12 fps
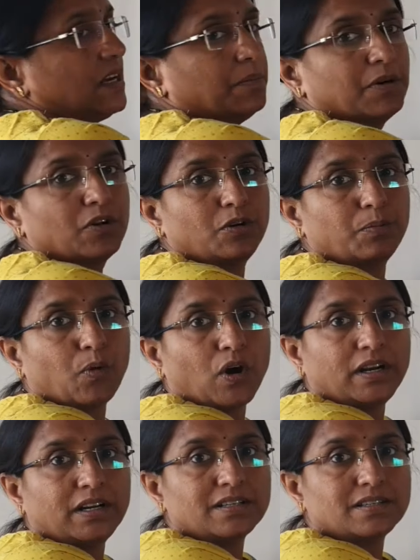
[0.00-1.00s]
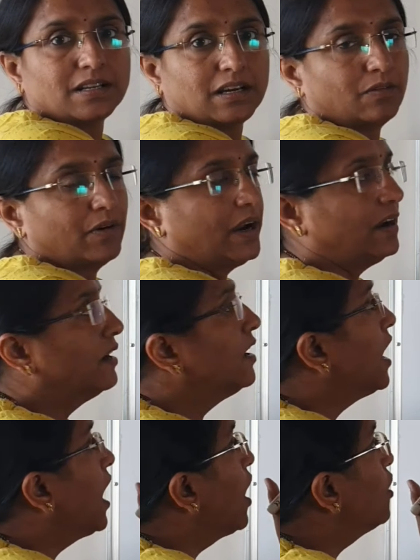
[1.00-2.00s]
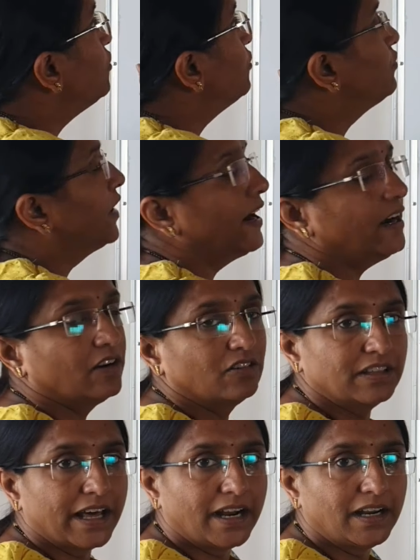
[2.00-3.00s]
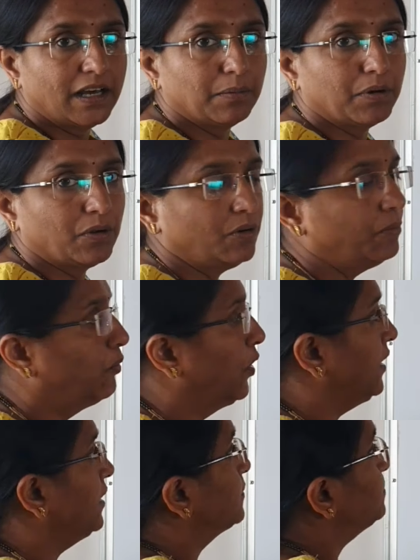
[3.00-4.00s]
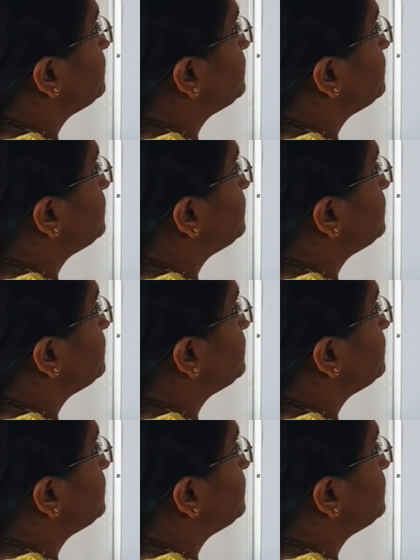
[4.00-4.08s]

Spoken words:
neighborhood point is required. How to find out that neighborhood point?